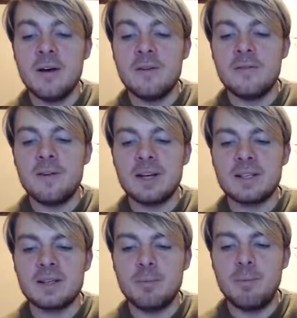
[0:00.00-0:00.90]

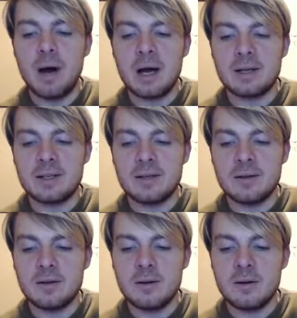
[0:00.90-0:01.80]
Fixed
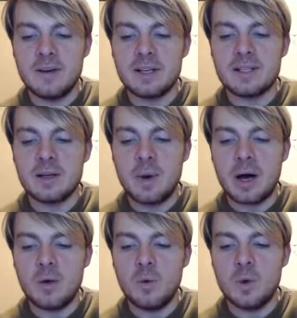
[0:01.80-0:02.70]
a
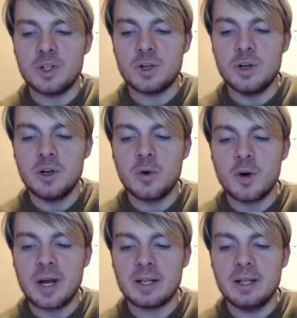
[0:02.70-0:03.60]
bug which
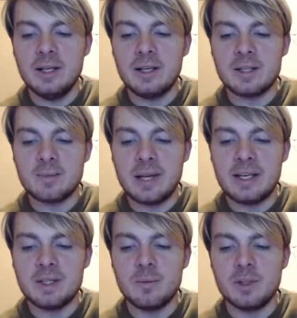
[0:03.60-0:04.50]
incorrectly
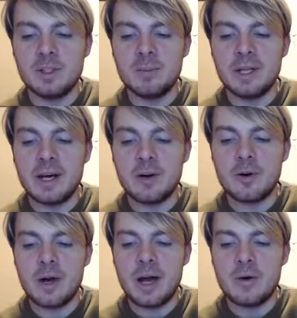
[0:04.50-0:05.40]
displays
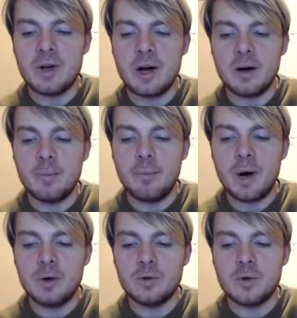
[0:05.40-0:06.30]
multiplayer area
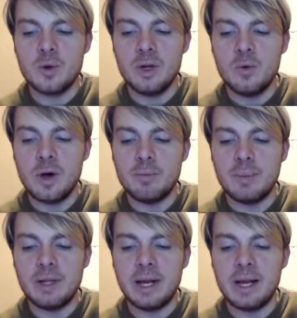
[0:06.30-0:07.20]
boundary when
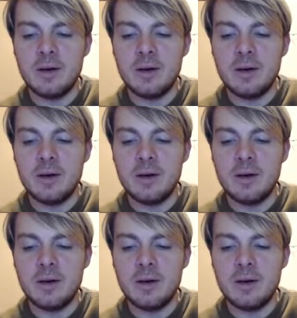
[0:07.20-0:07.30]
playing